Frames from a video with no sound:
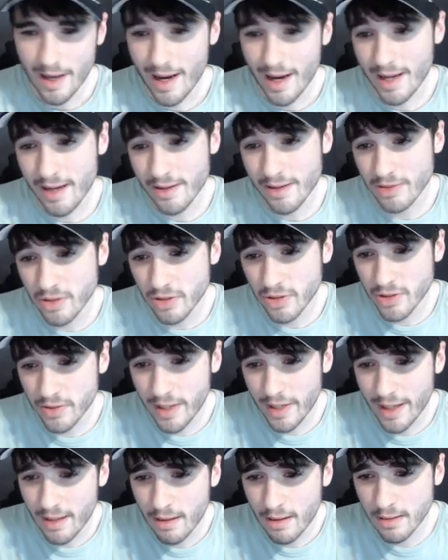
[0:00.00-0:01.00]
And there was
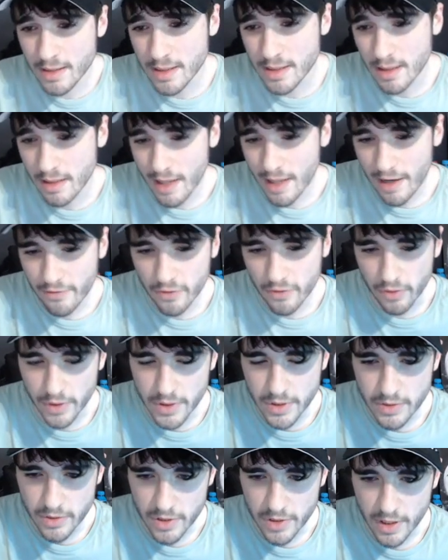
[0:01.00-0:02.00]
also a cutscene
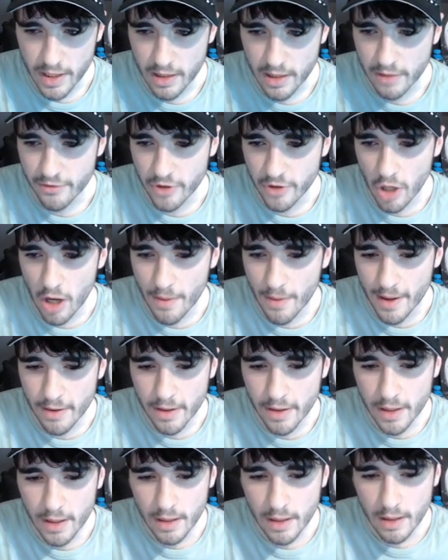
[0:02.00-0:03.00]
afterwards, which I kind of forgot
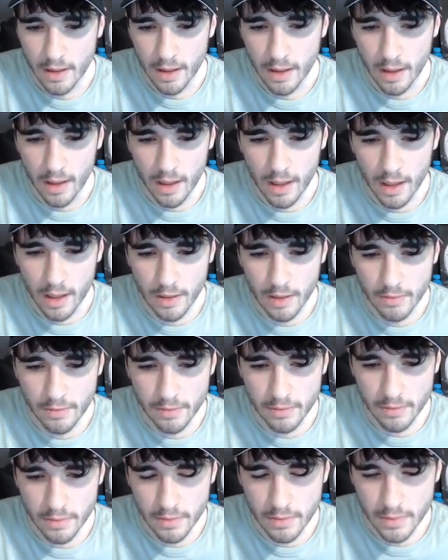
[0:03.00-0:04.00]
about.
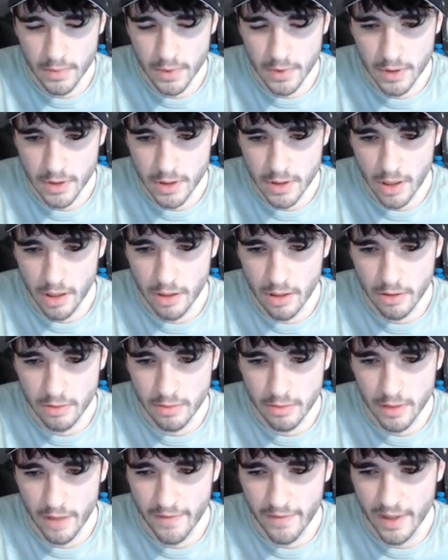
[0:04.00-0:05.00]
Um,
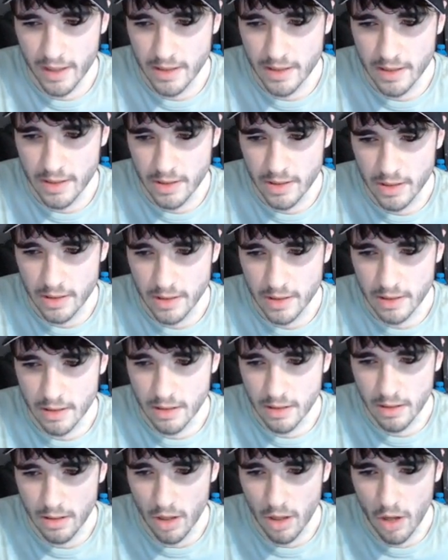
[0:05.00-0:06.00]
so, I think it's just
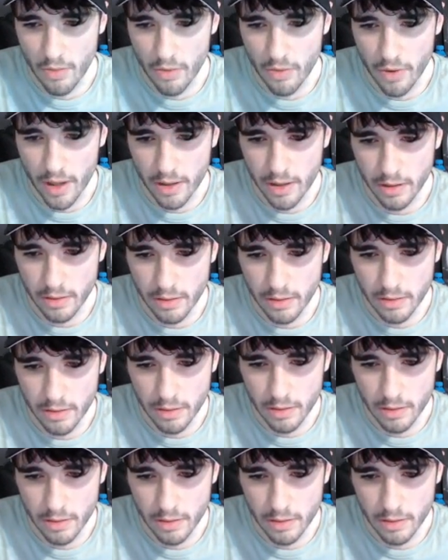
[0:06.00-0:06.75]
Yarmoridon.